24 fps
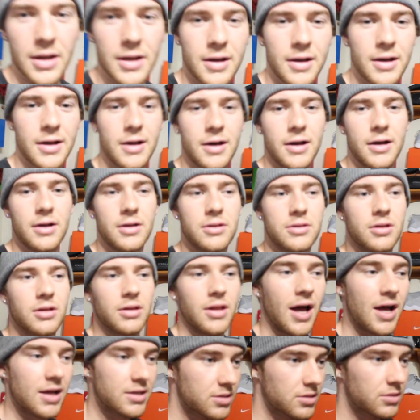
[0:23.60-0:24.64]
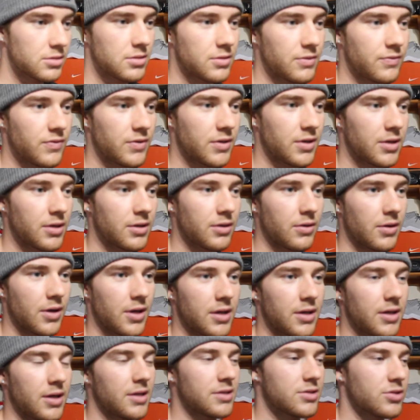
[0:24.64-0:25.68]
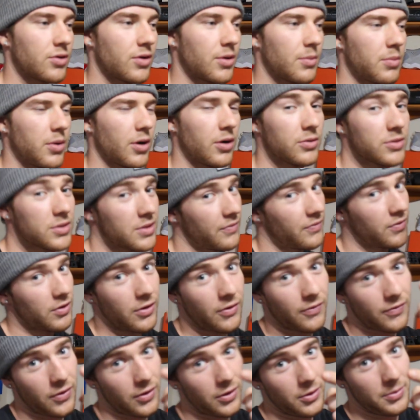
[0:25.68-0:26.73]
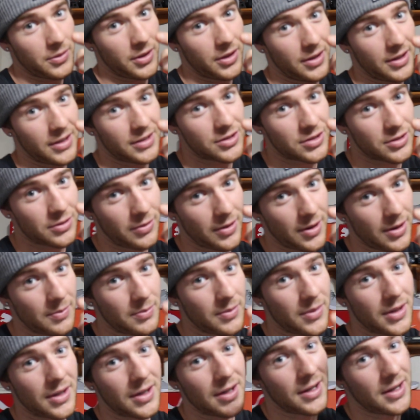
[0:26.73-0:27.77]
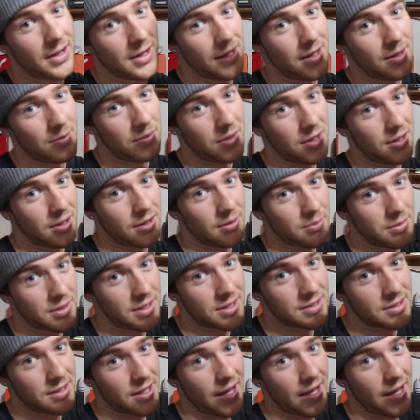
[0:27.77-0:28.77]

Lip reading: the last YouTube video and an Instagram post. If you don't follow me on Instagram, hit me up. It's